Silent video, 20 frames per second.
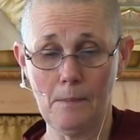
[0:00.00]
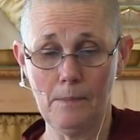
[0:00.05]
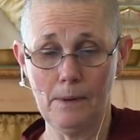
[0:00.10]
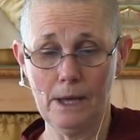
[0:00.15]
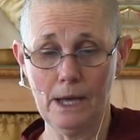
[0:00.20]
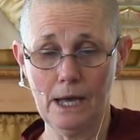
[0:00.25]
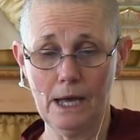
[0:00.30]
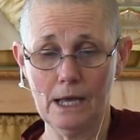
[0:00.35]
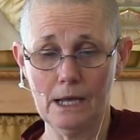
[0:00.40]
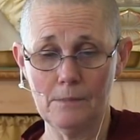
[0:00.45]

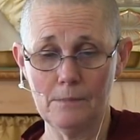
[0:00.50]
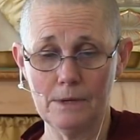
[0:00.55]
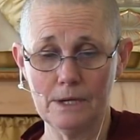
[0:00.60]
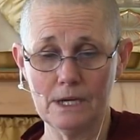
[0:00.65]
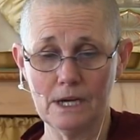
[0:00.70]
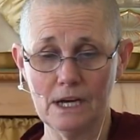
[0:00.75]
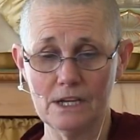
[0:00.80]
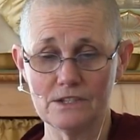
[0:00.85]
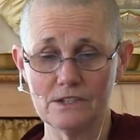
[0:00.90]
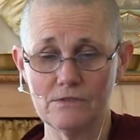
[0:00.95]
but
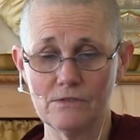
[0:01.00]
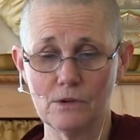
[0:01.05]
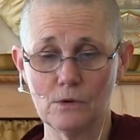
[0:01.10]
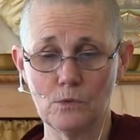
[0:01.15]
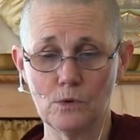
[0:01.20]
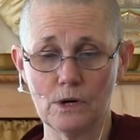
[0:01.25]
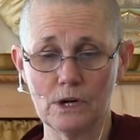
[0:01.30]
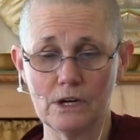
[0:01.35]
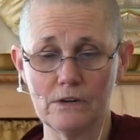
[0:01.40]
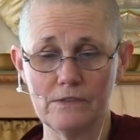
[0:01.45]
because of the
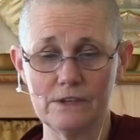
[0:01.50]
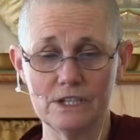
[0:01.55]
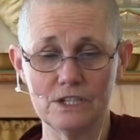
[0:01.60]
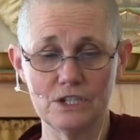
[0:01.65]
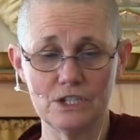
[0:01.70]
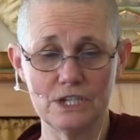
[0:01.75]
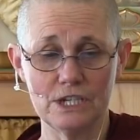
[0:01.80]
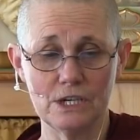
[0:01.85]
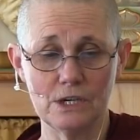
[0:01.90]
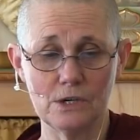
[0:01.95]
work of
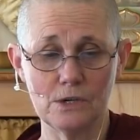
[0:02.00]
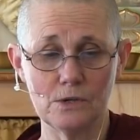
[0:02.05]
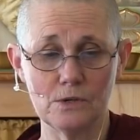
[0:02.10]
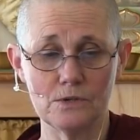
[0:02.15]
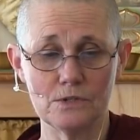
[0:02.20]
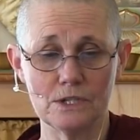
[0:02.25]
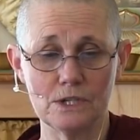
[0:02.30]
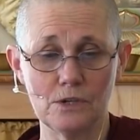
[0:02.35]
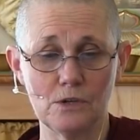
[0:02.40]
NGOs